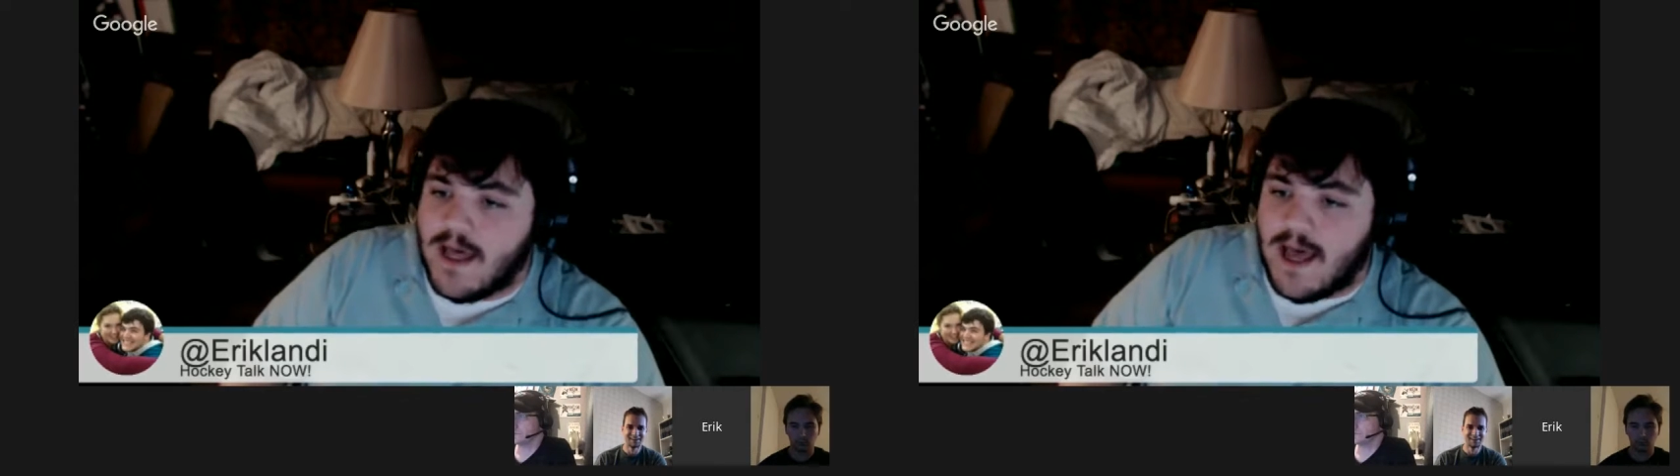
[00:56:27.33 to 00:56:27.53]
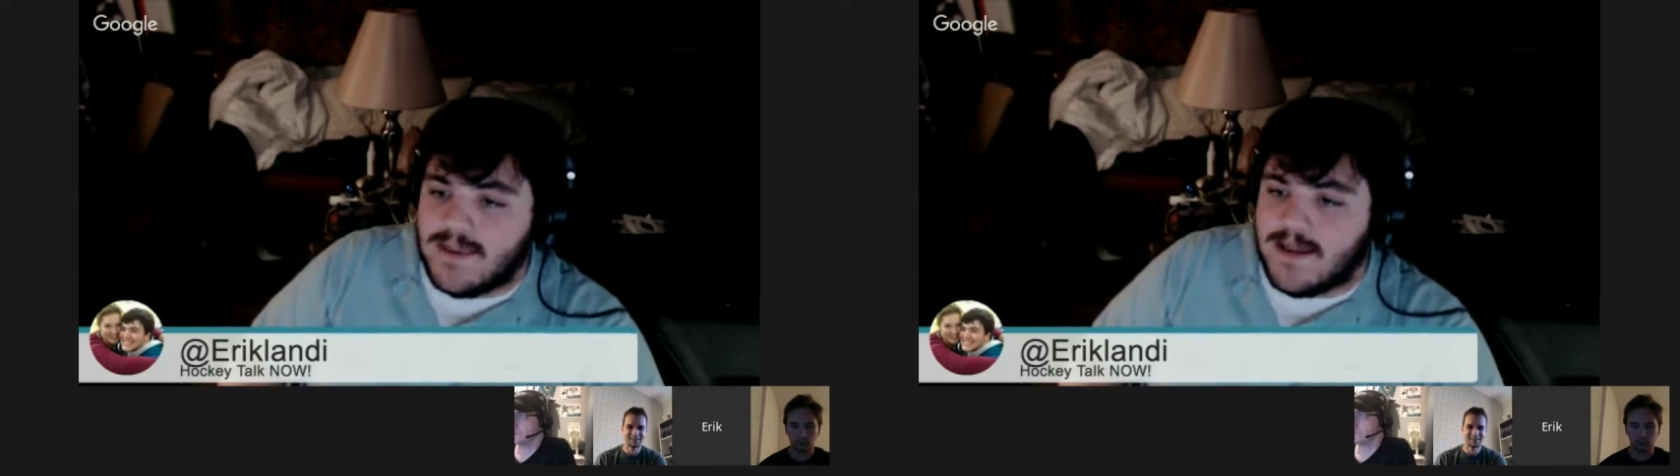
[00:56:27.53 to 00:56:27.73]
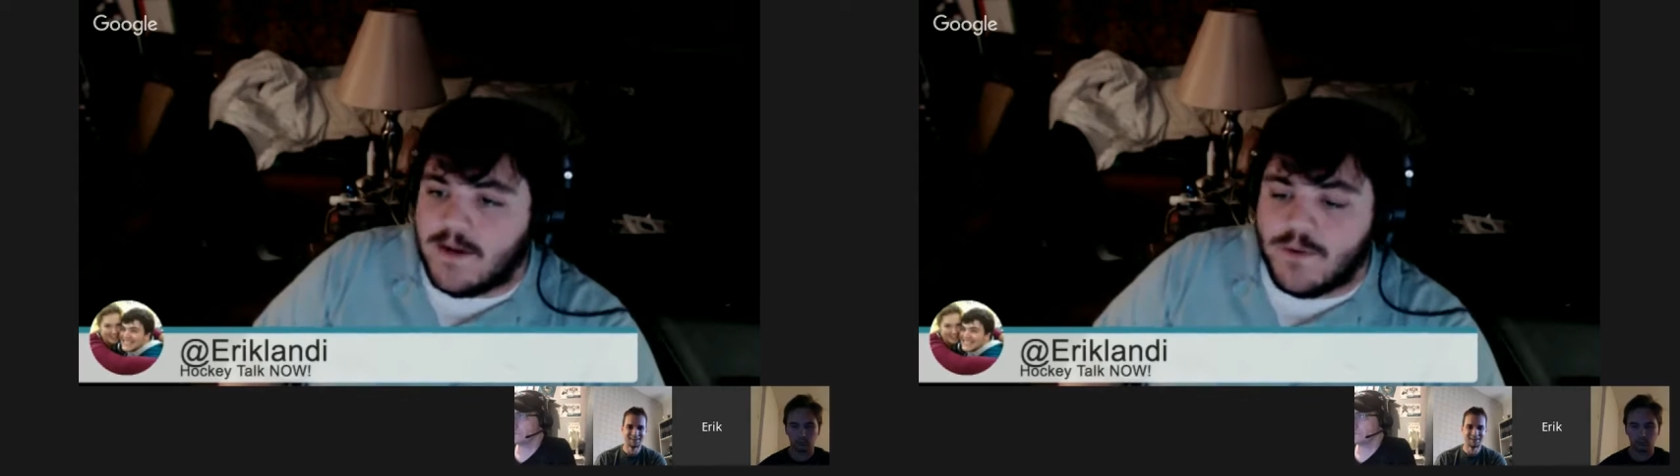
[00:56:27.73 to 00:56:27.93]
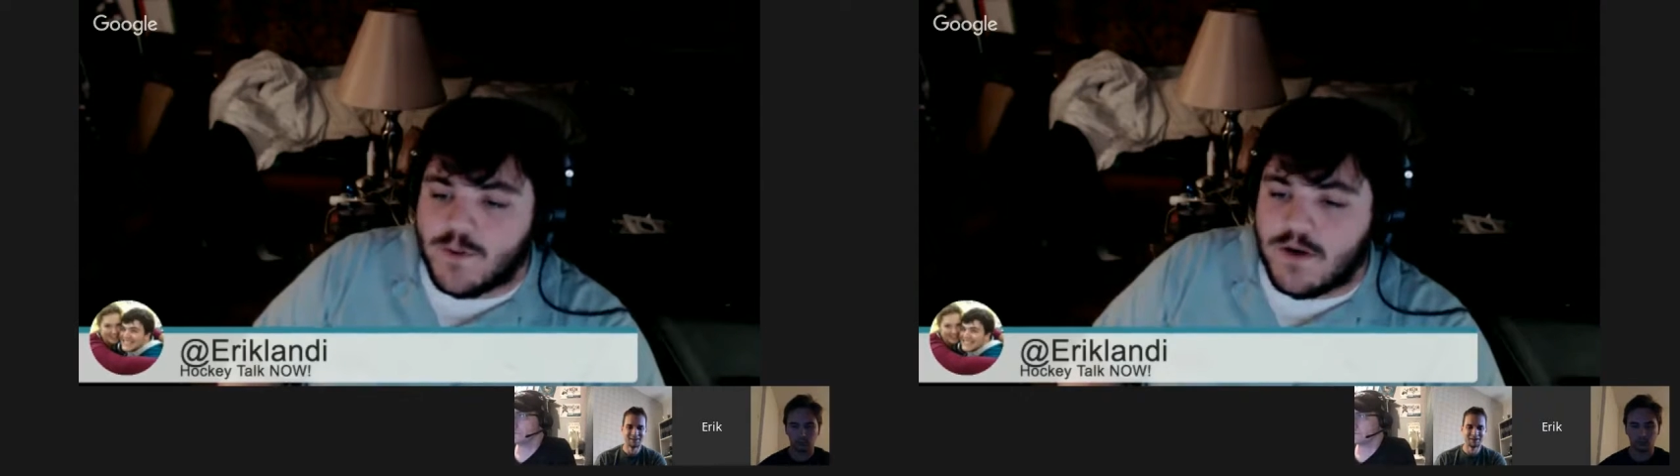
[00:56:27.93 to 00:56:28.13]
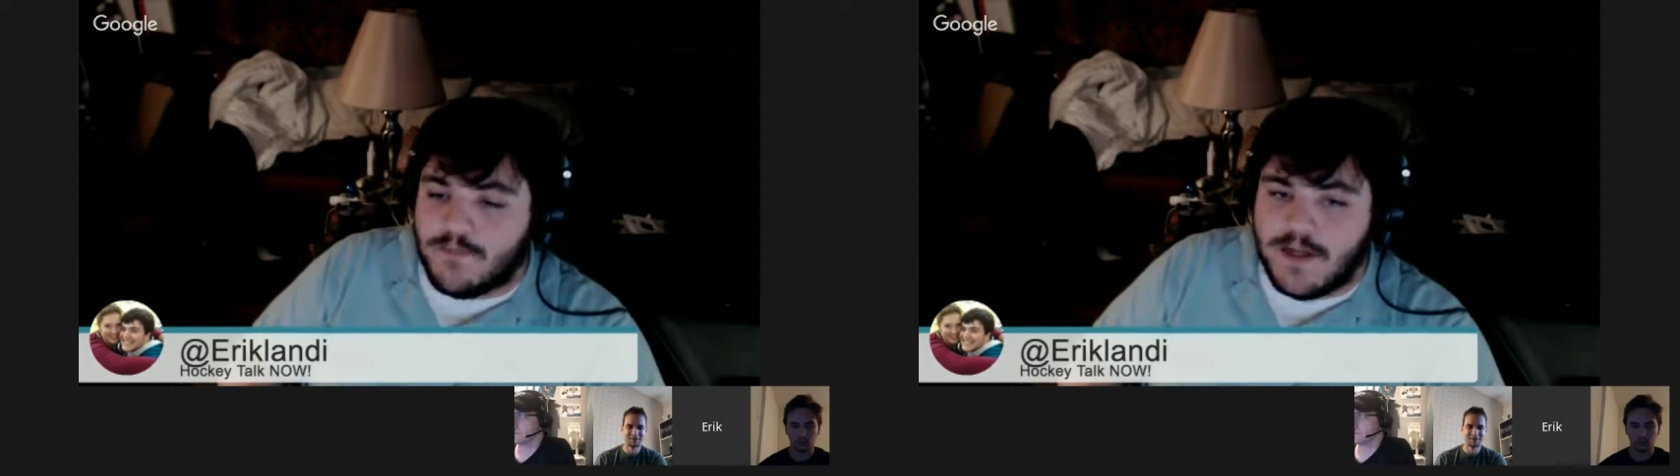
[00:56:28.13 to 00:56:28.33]
I think it was
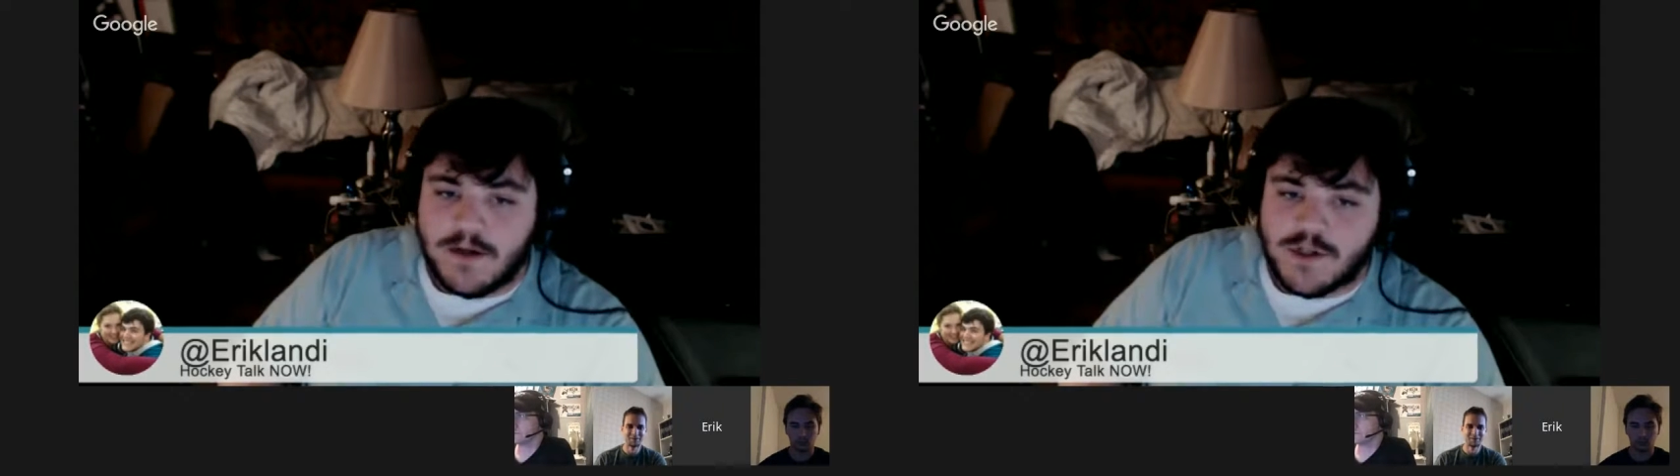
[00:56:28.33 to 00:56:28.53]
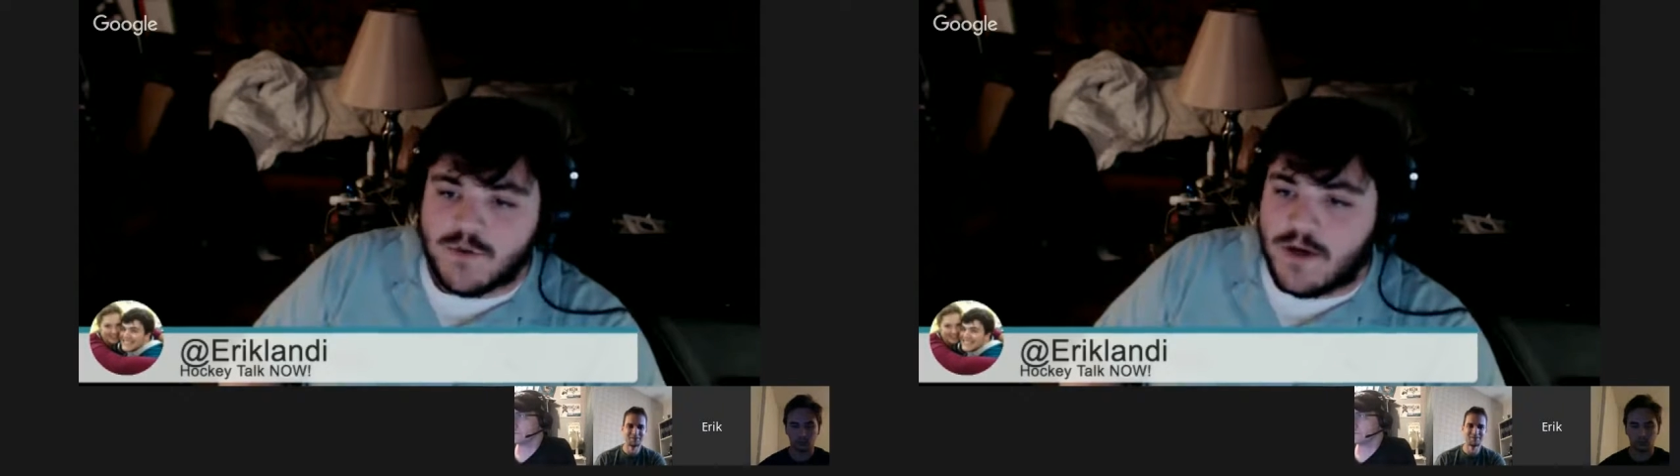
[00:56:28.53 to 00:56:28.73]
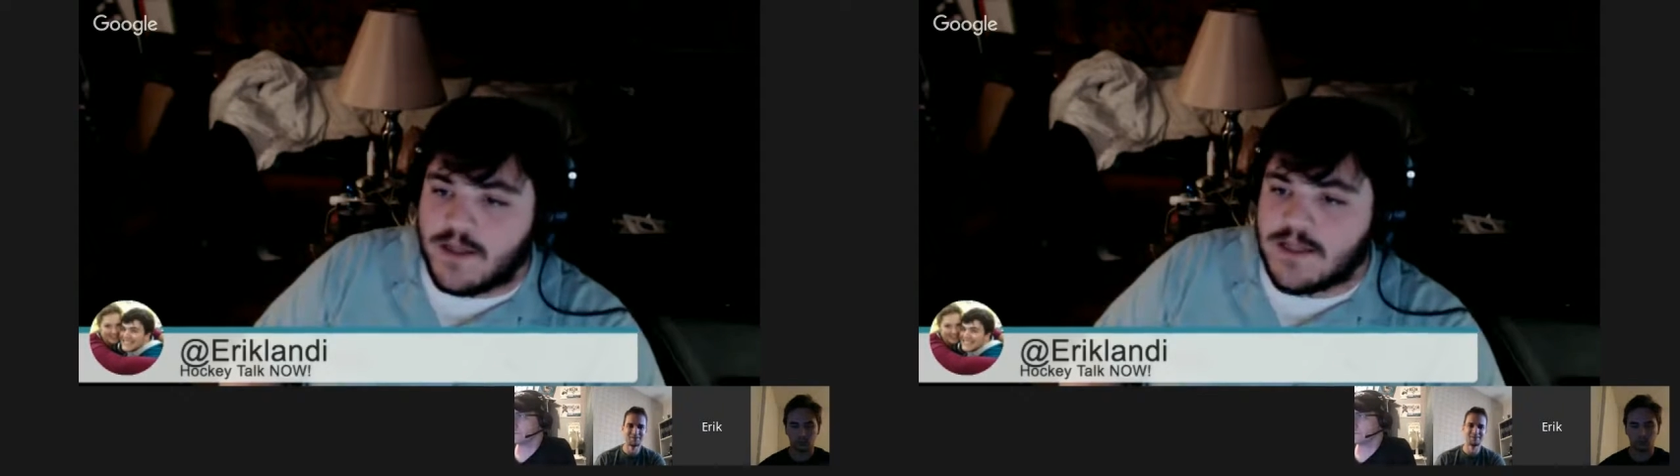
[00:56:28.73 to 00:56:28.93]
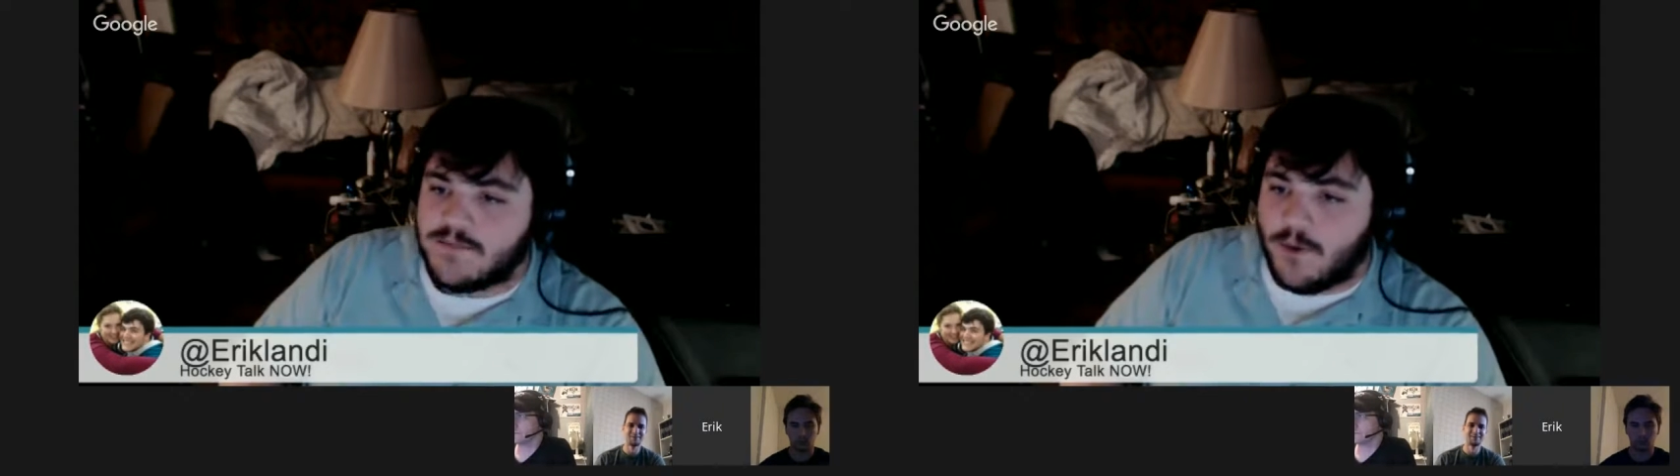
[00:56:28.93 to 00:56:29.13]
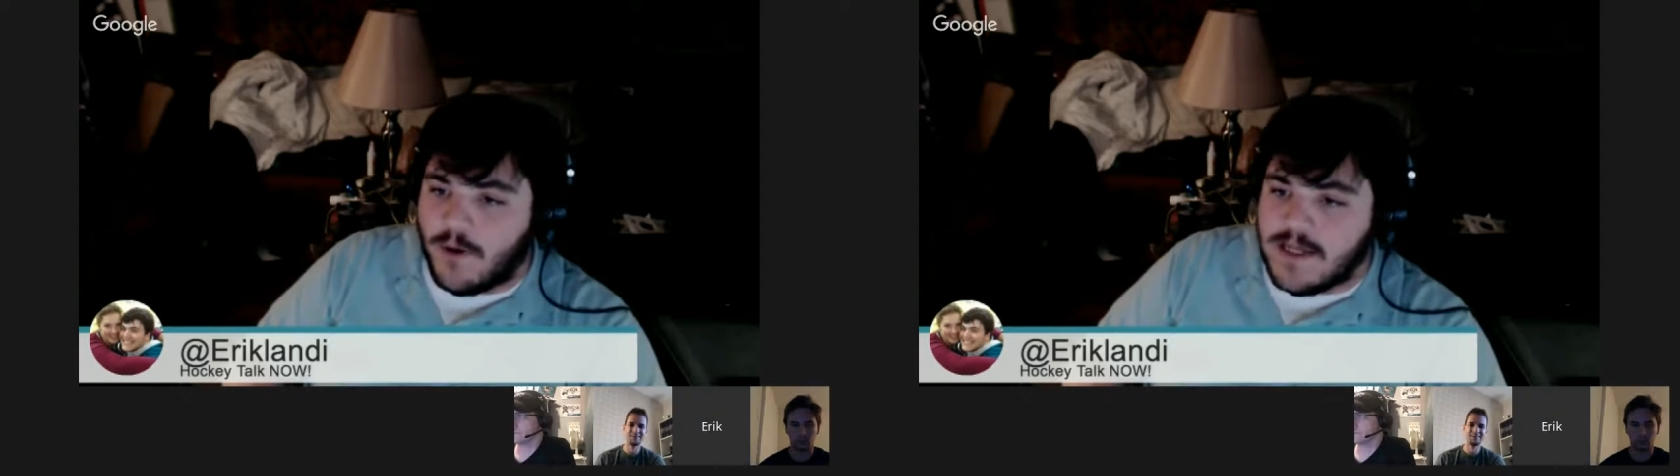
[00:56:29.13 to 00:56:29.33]
one of Peter Chiarelli's
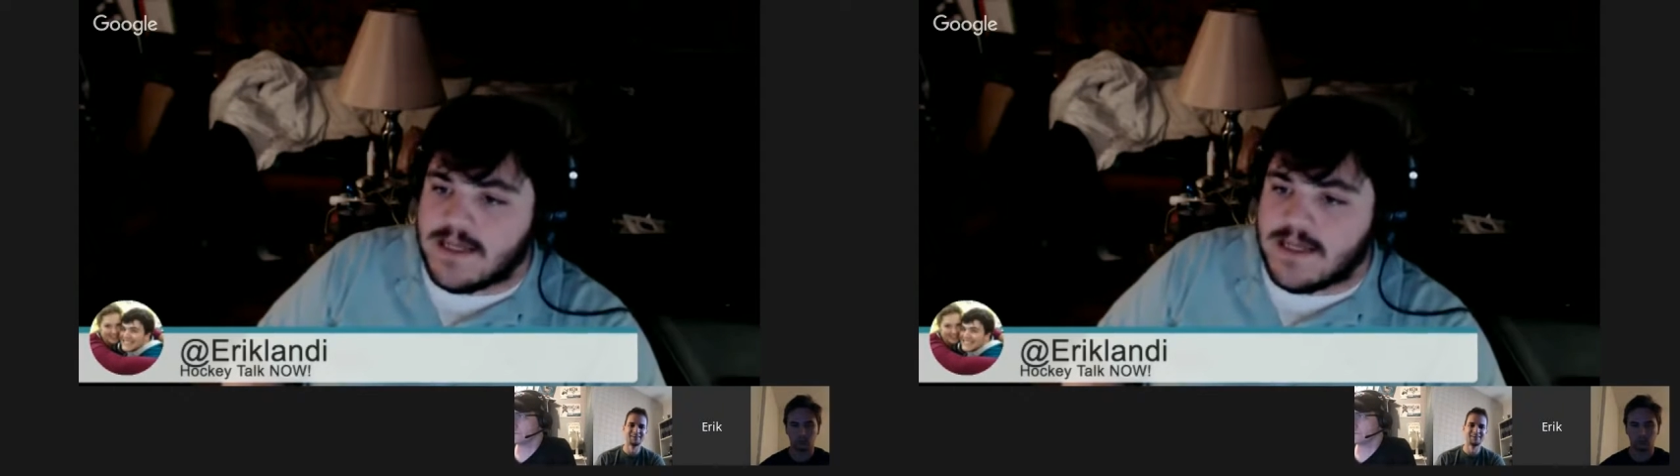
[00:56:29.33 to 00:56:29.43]
boys